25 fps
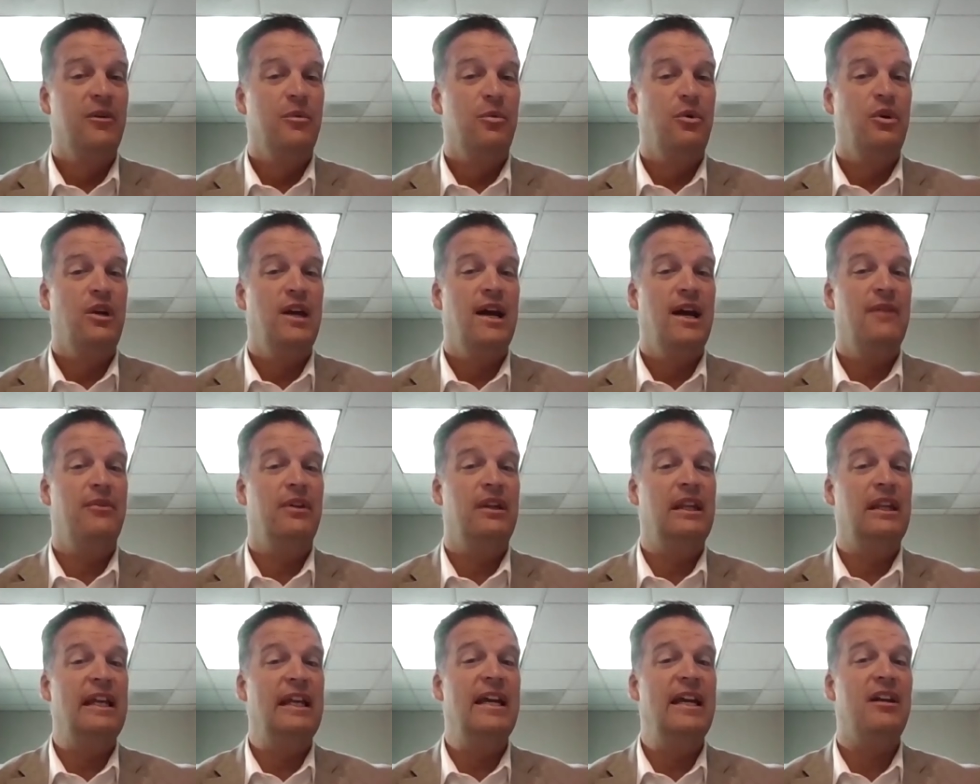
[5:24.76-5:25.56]
where you have
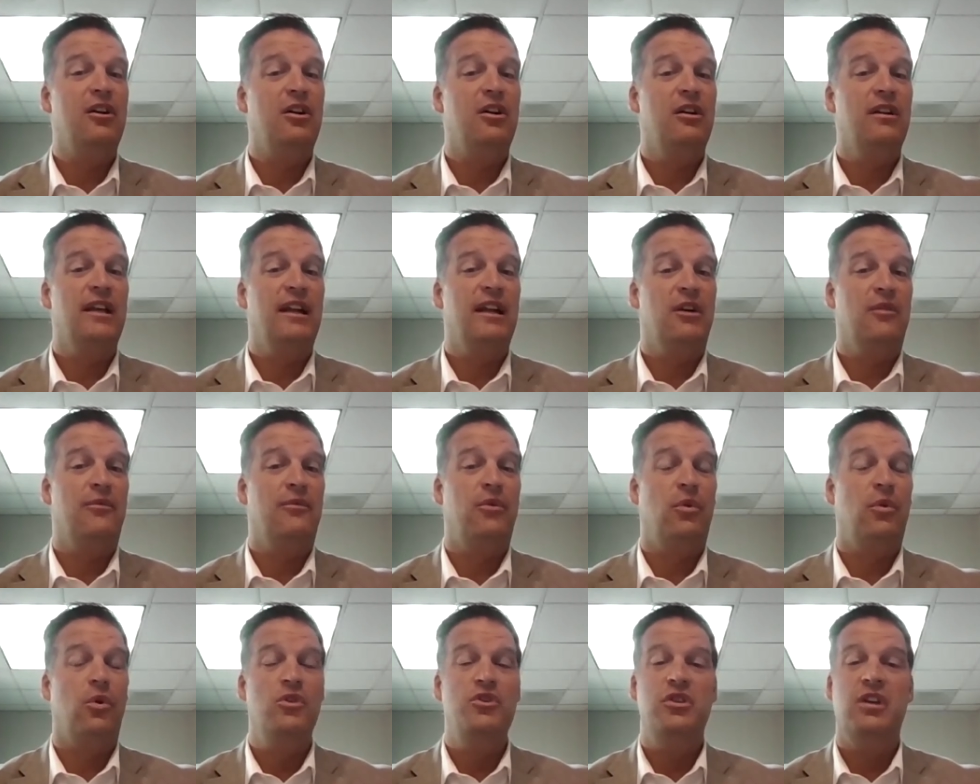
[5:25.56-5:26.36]
a leader that
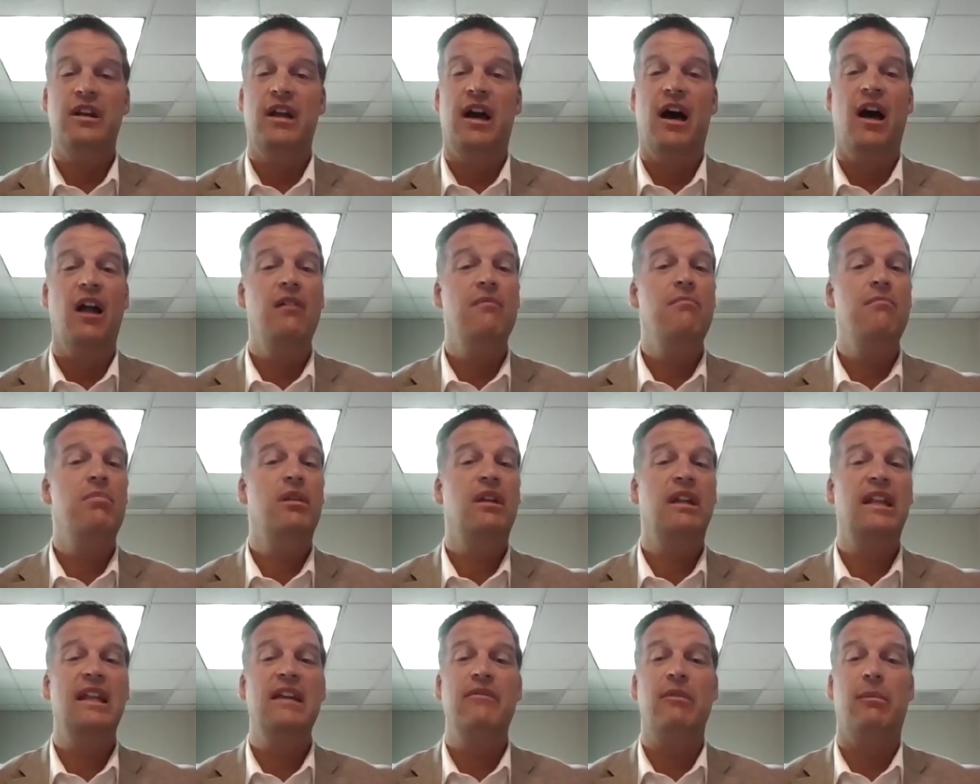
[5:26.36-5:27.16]
affords you an
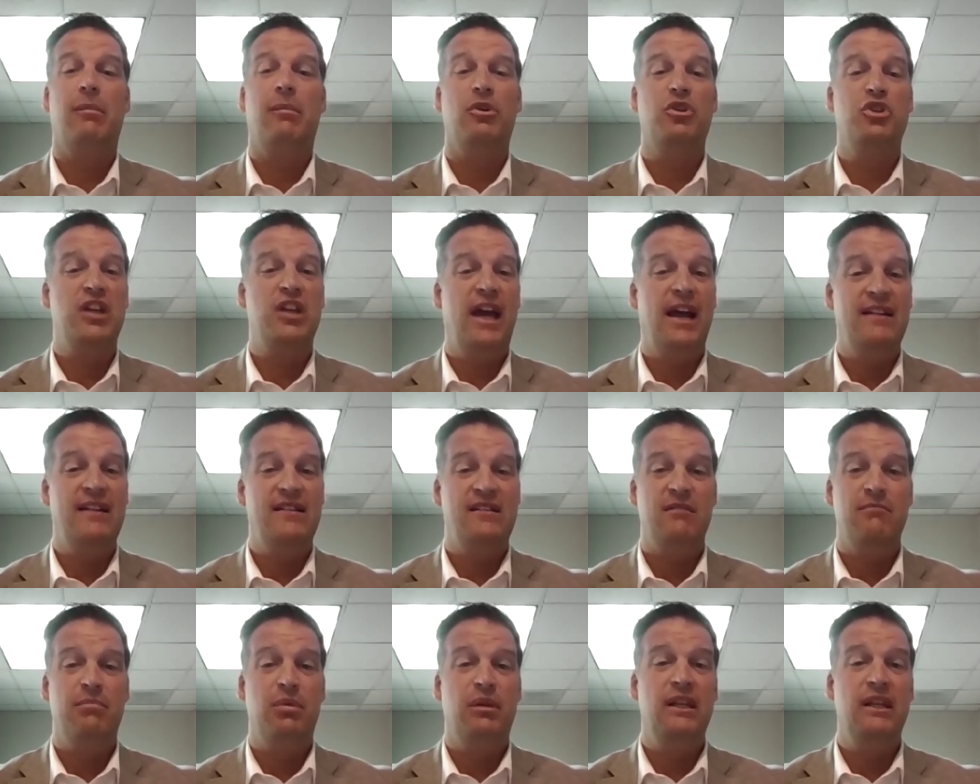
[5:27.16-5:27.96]
unbelievable
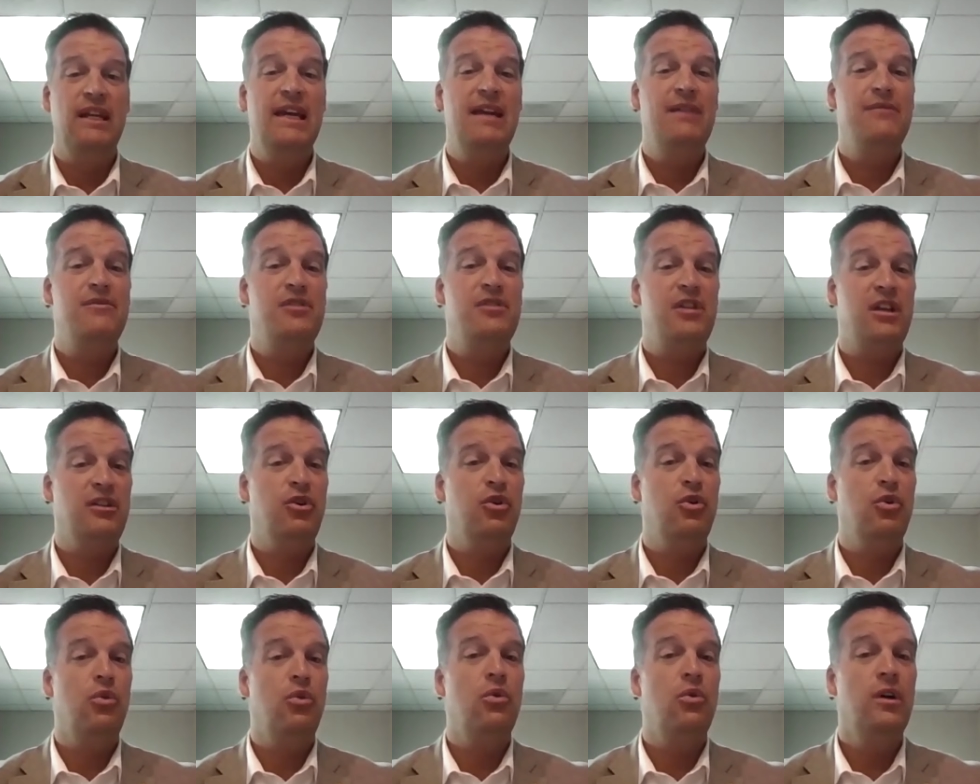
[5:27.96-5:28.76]
chance and believes in
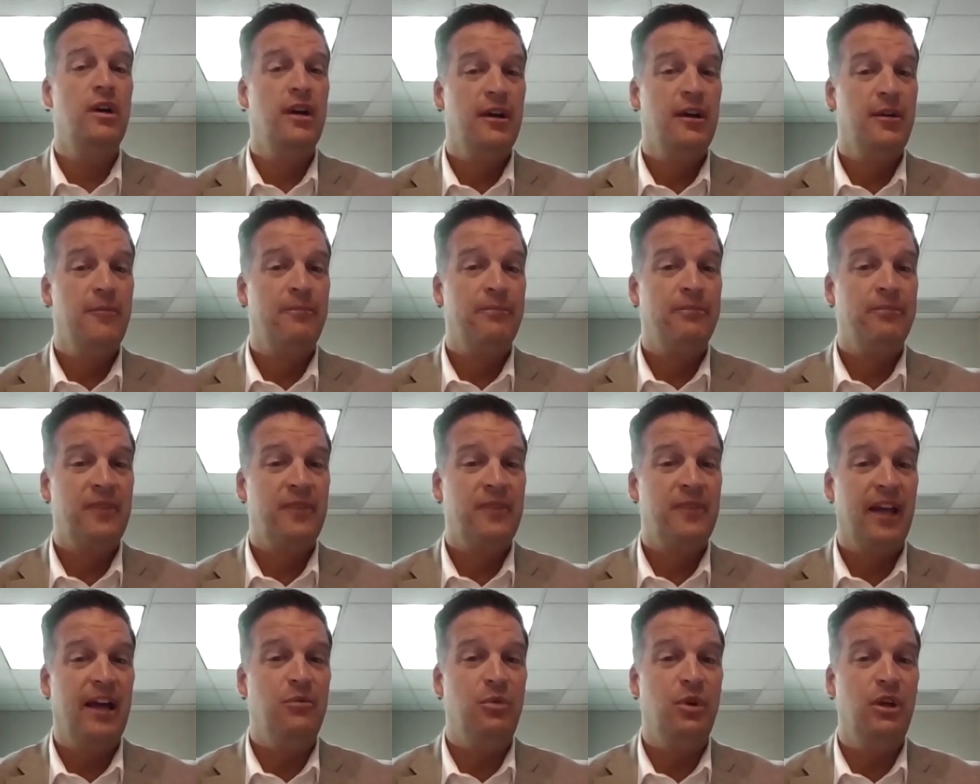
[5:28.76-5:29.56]
you
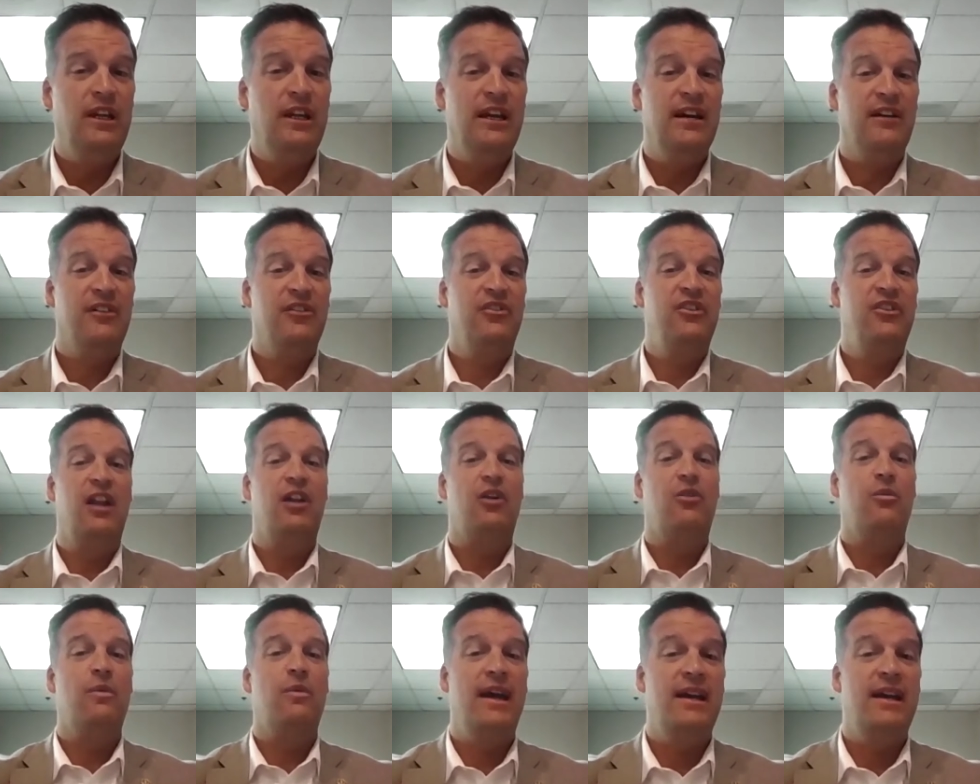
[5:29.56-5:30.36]
and really
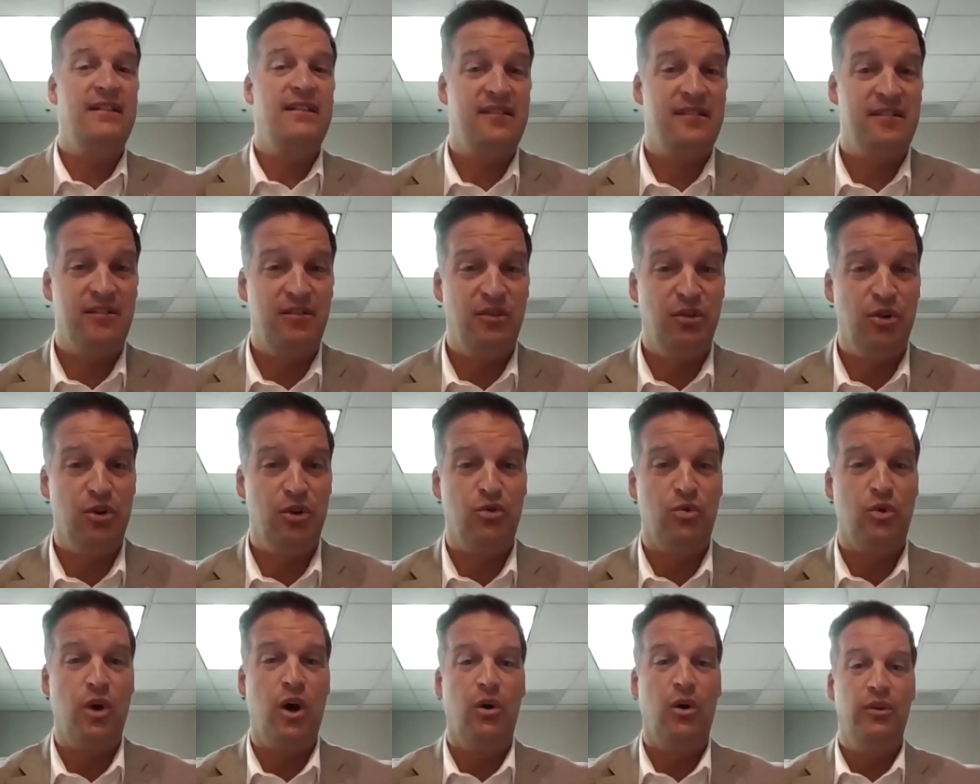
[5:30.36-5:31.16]
accelerates your
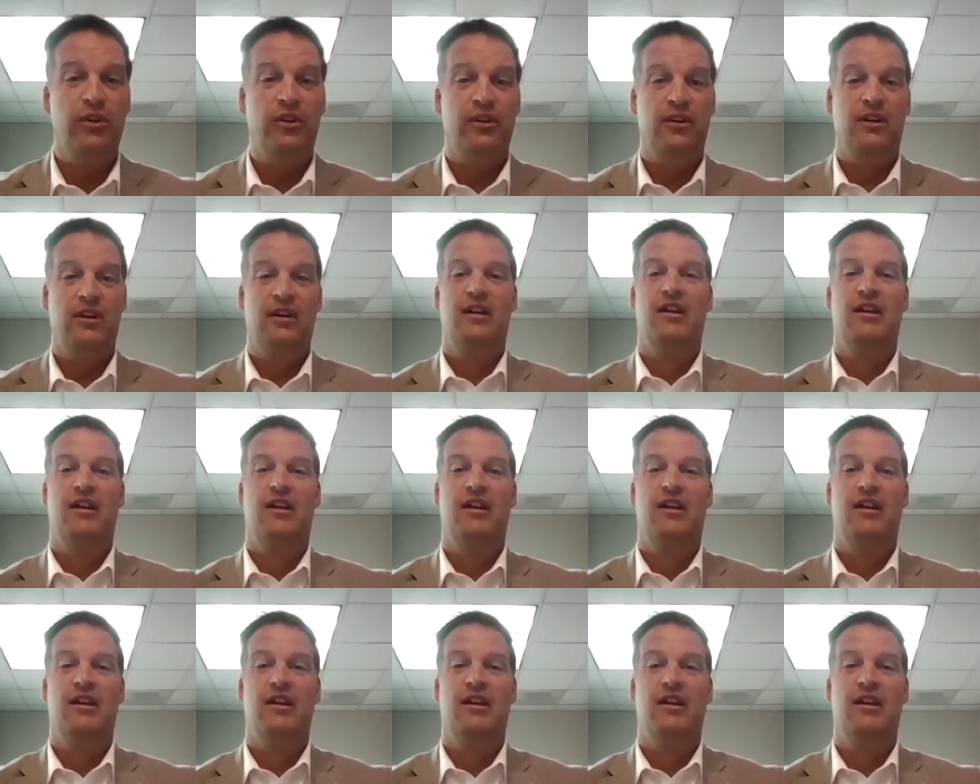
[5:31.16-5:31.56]
growth.